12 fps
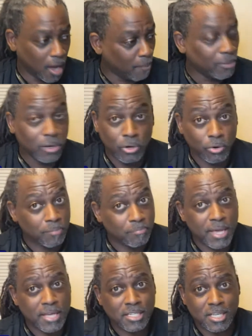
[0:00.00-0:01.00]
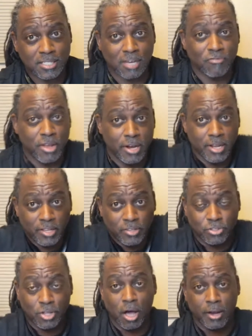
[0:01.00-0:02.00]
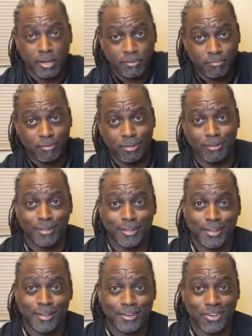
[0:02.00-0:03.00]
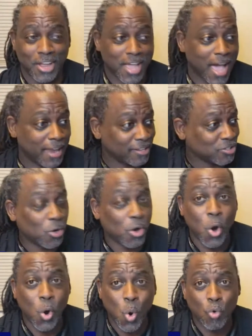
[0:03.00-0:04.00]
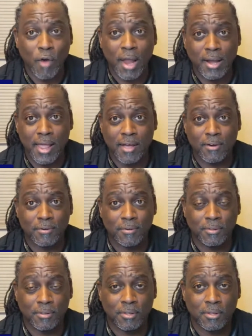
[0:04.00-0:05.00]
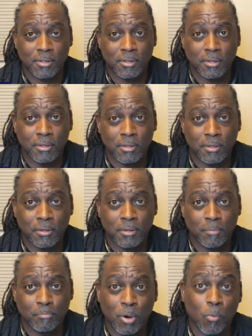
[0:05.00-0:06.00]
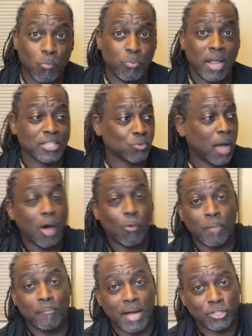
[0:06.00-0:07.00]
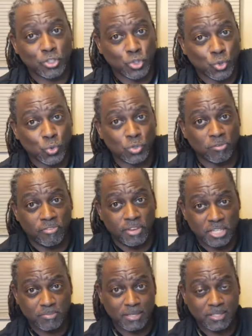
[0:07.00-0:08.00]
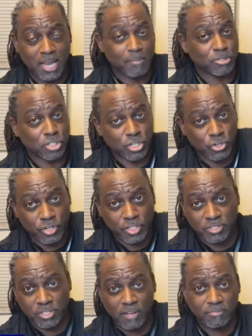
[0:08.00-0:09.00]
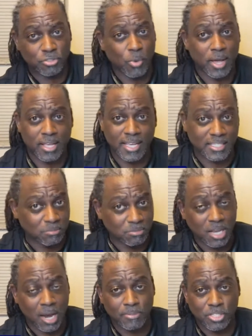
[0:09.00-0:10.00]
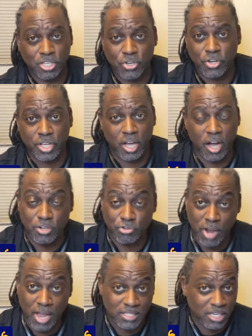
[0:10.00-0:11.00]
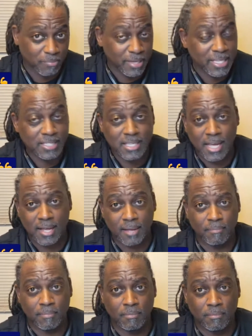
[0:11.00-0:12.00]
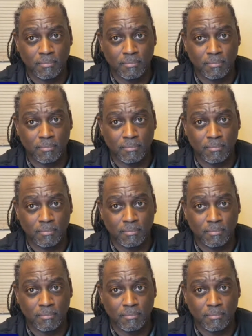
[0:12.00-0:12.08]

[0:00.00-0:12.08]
I'm a little impatient because I'm ready to get started. They got us on hold right now. But that's why I went back to school to finish my cybersecurity stuff so I can get some cybersecurity contracts in the meantime